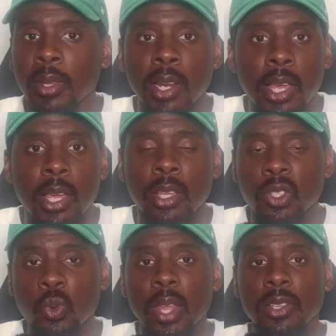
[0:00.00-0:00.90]
league in
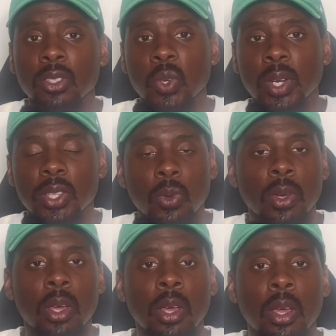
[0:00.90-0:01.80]
2022.
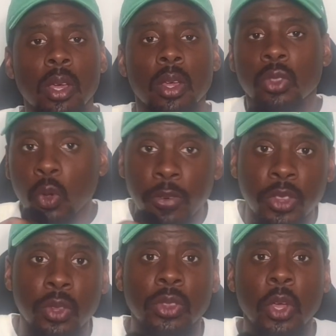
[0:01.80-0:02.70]
Threw for
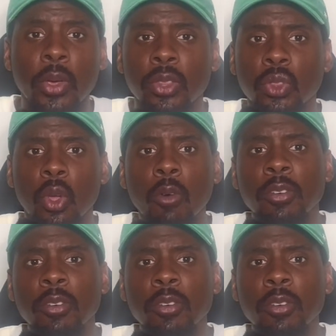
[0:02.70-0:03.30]
over